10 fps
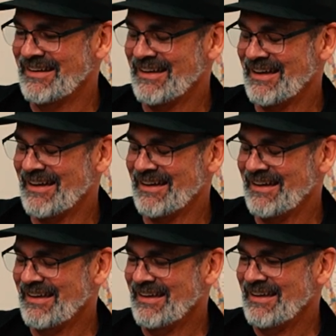Yeah.
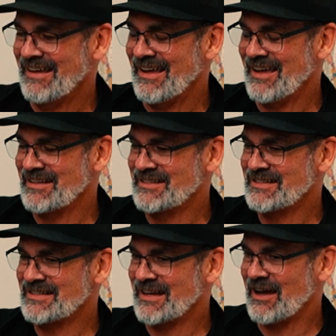And
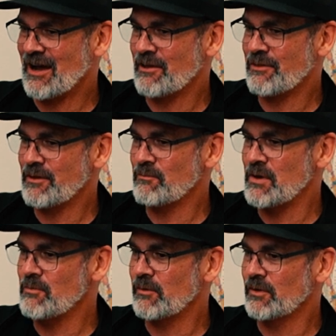I think
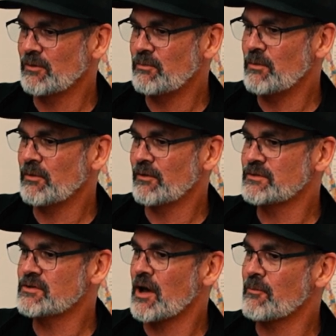people have
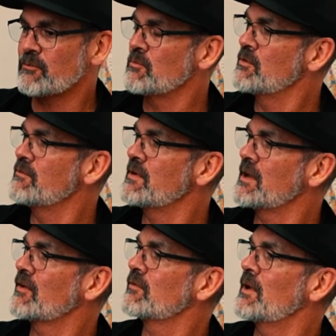stopped removing
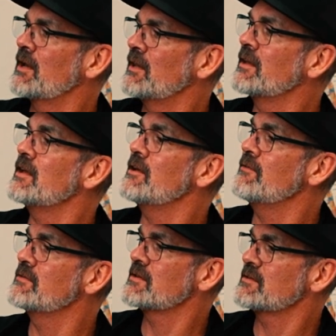as many
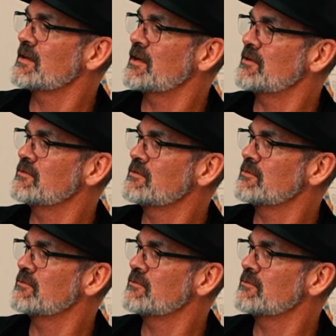leaves as they used to.